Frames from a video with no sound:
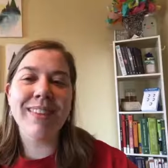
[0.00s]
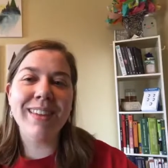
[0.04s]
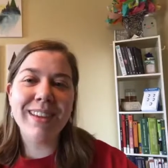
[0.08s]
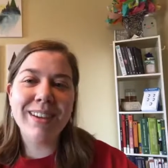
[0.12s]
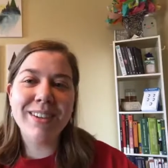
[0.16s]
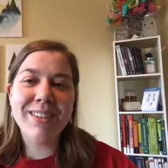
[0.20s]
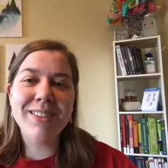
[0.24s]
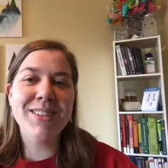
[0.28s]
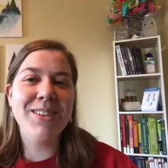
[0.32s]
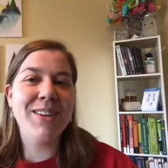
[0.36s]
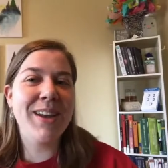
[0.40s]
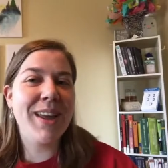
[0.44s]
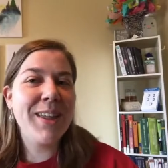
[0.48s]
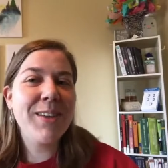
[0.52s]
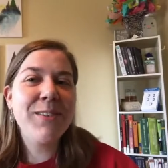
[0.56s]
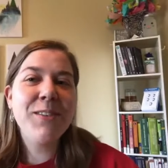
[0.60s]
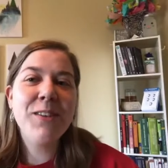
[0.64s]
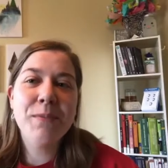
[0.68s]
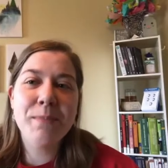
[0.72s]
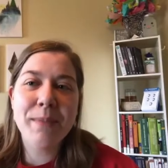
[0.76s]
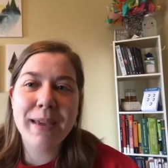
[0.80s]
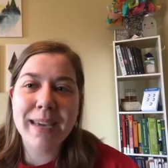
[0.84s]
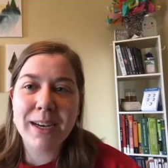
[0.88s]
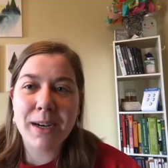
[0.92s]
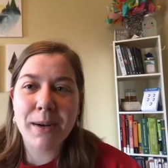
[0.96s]
So now that
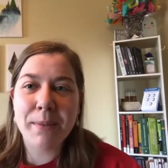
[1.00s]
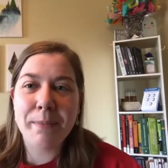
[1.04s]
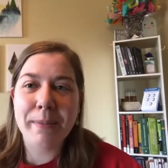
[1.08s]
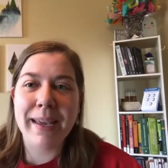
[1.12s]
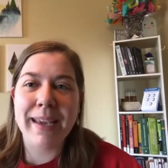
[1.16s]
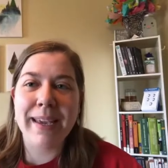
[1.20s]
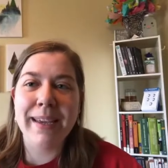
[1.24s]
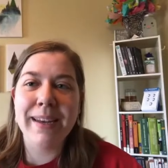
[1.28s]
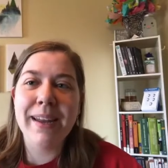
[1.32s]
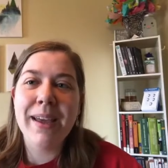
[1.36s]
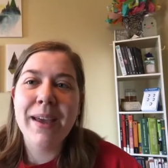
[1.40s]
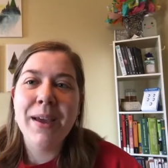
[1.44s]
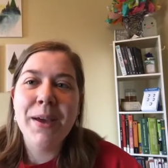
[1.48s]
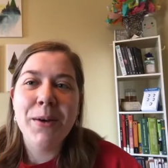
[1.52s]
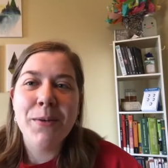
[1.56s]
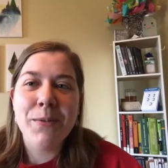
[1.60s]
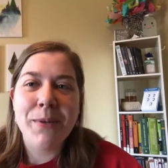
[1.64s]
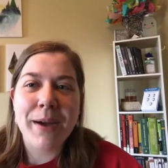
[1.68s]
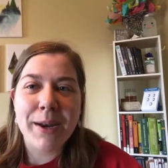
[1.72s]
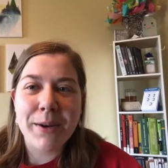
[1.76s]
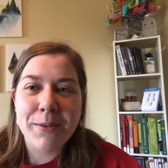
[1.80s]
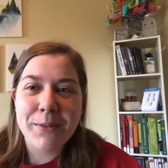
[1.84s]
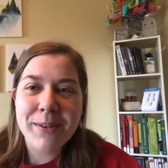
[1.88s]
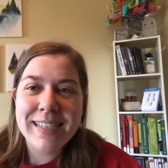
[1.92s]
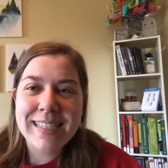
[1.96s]
we've made our paint,
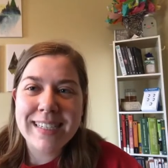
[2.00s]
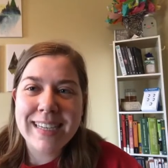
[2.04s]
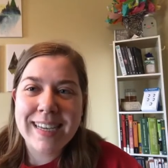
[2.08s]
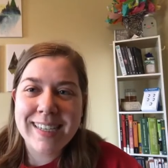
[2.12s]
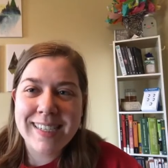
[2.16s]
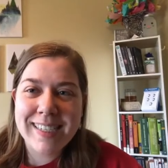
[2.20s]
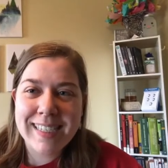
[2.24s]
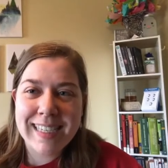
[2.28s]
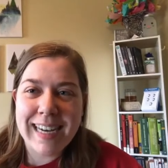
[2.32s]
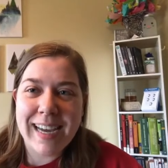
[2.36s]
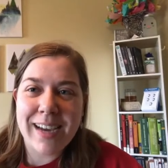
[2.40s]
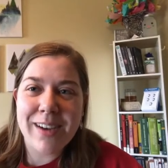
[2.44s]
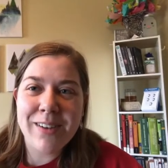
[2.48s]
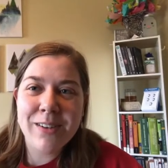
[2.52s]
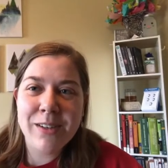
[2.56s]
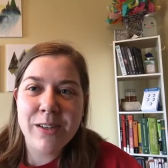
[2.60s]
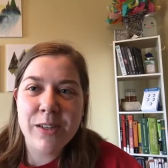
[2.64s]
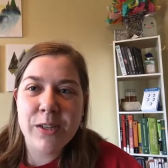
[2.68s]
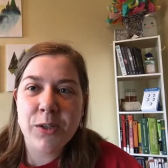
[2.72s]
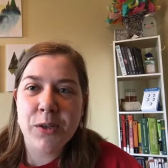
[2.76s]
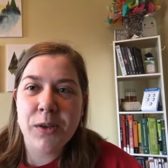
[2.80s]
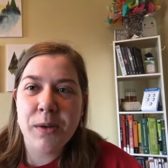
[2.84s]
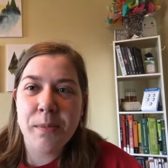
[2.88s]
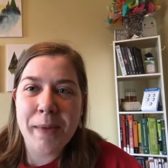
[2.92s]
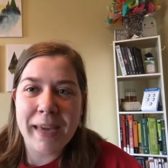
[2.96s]
why don't we test it out and
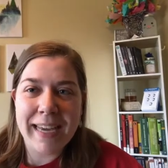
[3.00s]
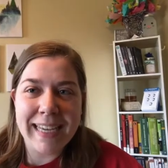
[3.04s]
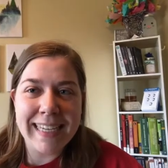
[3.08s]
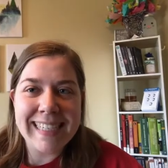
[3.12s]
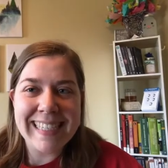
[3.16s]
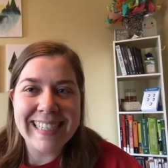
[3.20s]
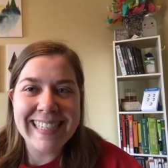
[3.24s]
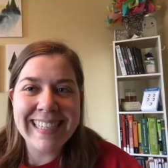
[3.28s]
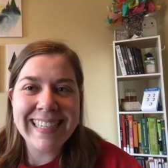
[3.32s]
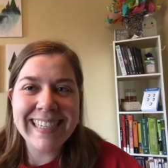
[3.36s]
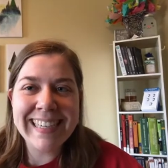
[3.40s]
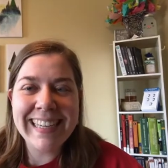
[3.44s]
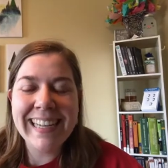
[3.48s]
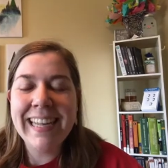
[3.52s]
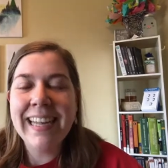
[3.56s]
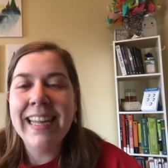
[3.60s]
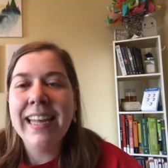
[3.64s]
do a painting?